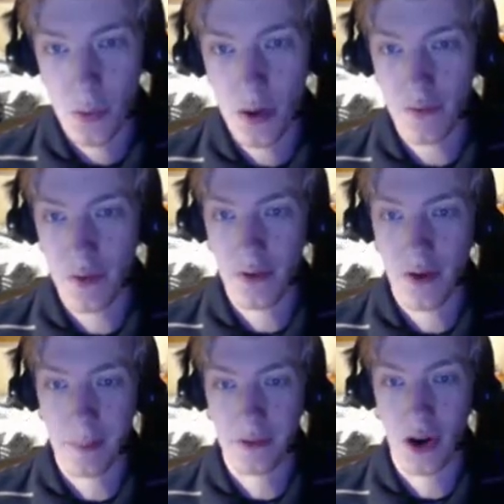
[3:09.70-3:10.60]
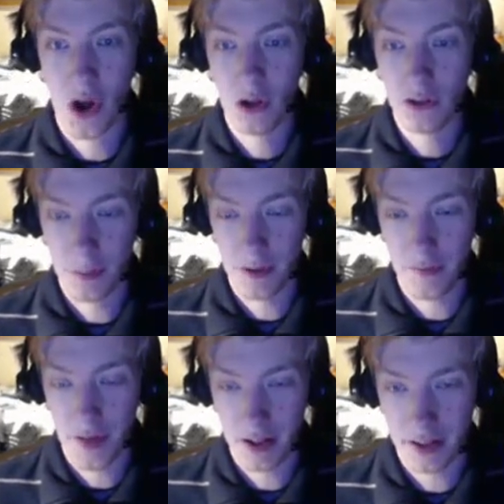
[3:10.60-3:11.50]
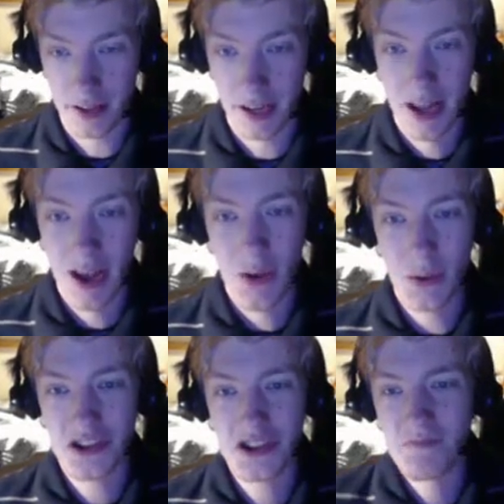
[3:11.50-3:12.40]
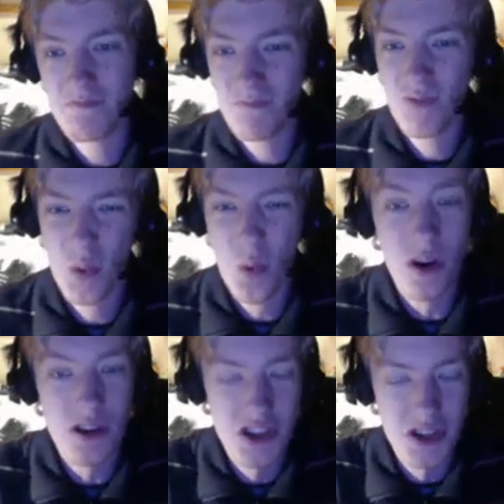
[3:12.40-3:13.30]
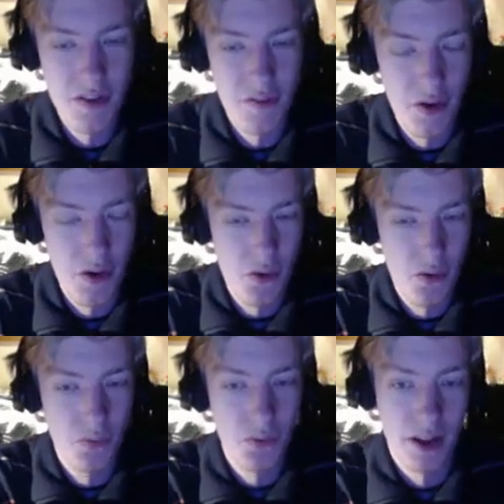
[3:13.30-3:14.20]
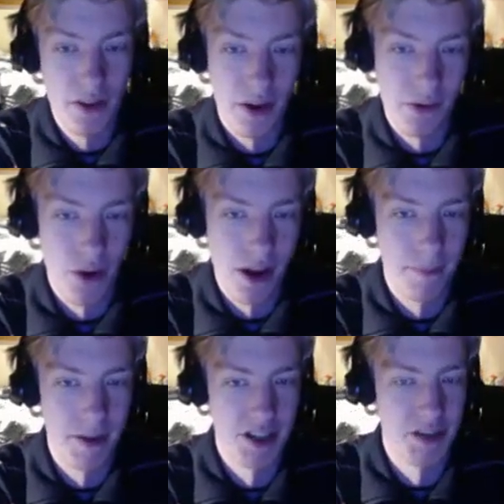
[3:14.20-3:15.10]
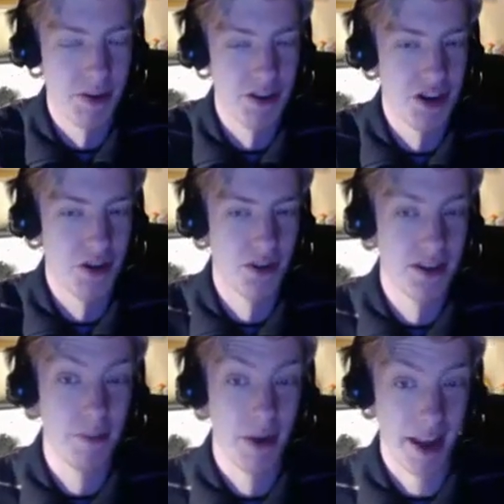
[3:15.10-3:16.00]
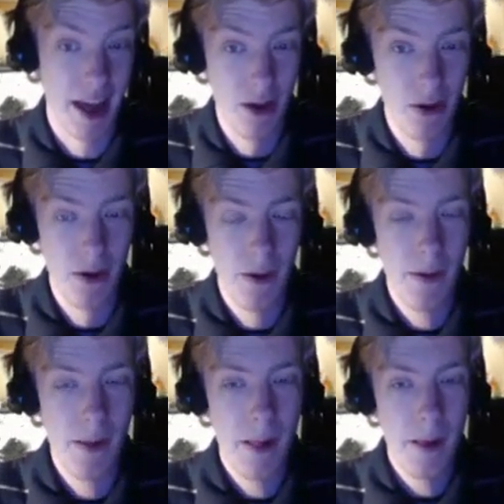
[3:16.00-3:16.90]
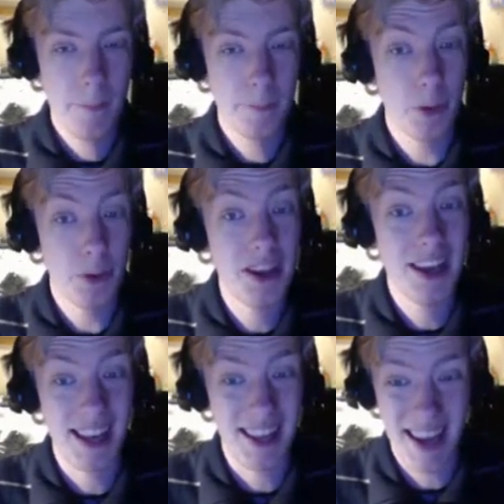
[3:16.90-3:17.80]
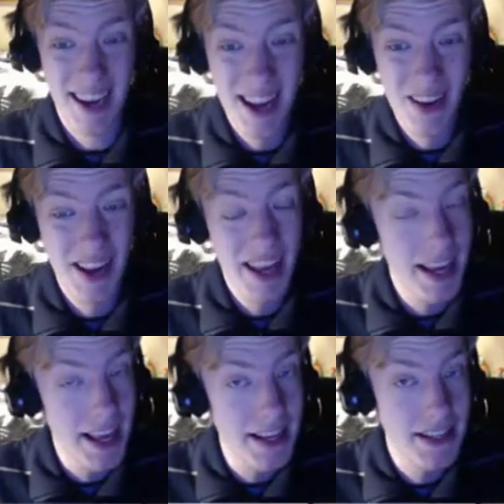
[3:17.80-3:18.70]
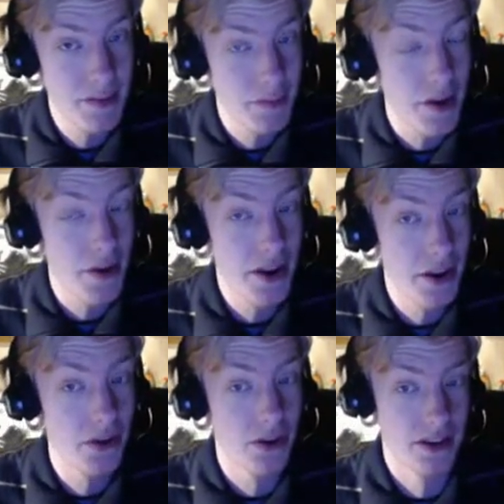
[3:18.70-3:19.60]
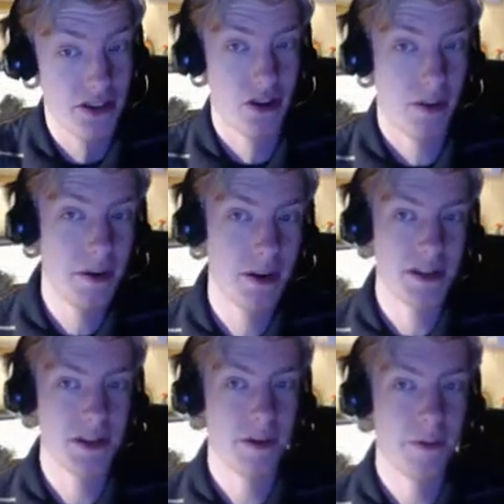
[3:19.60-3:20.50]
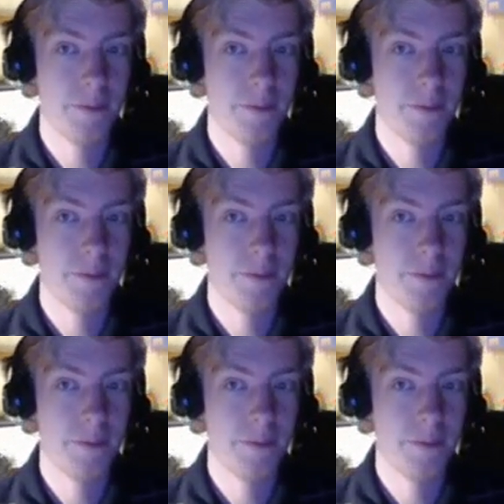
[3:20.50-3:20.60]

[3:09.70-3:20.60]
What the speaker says: we have Raidraptor Ultimate Falcon, which requires a few rank of magic spells generally to bring out, but when you can get it out, it is a very good and strong monster.